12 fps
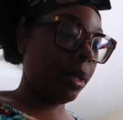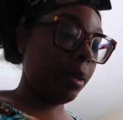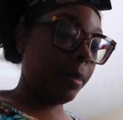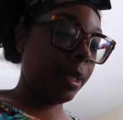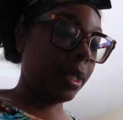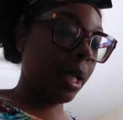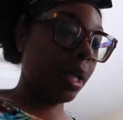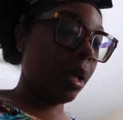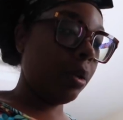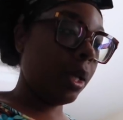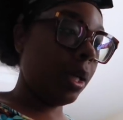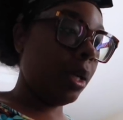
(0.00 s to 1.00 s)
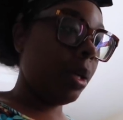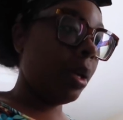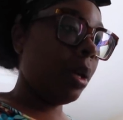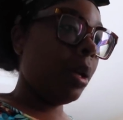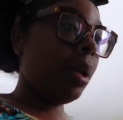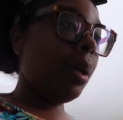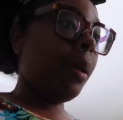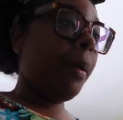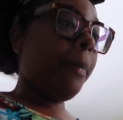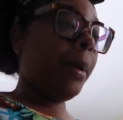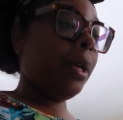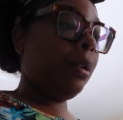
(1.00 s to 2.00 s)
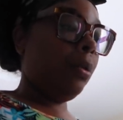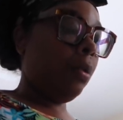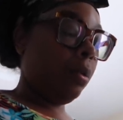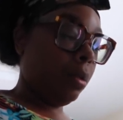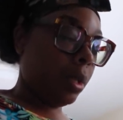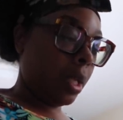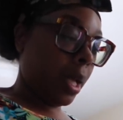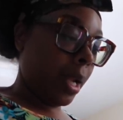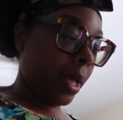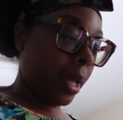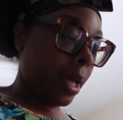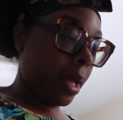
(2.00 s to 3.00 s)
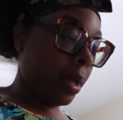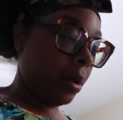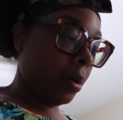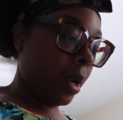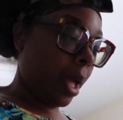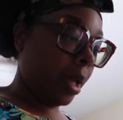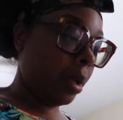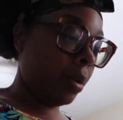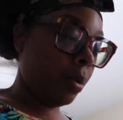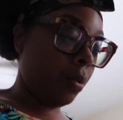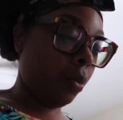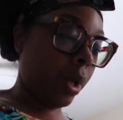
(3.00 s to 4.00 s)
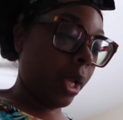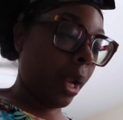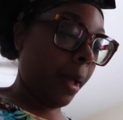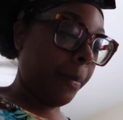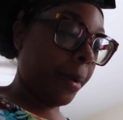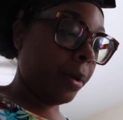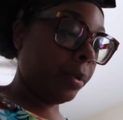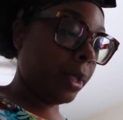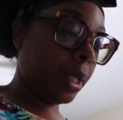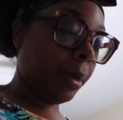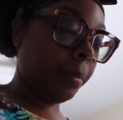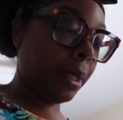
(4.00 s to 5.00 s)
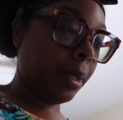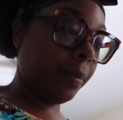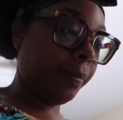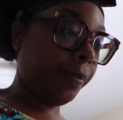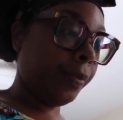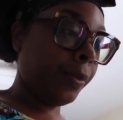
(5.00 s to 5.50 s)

the comments that Loki make you sound like a hater. Like when I post something,